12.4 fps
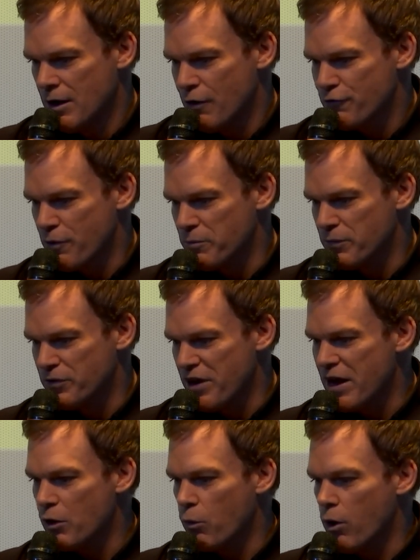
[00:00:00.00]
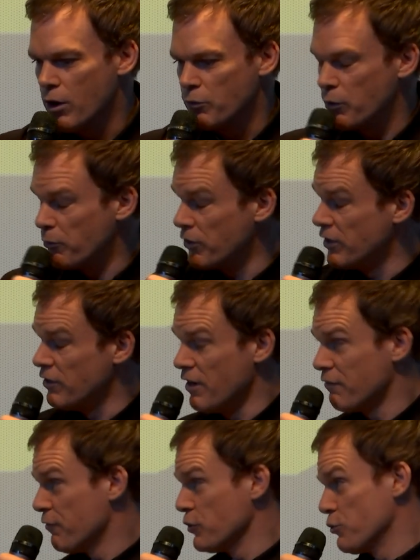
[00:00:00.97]
from day one, when we did
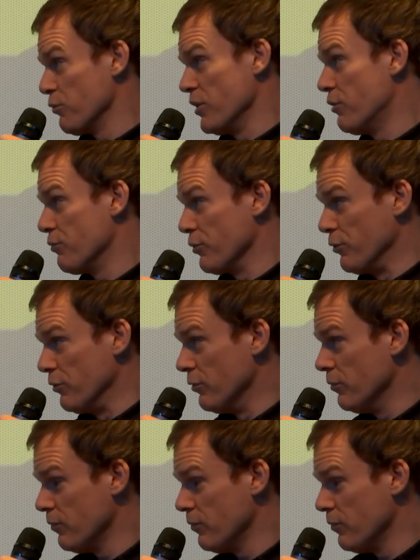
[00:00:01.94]
that first read-through,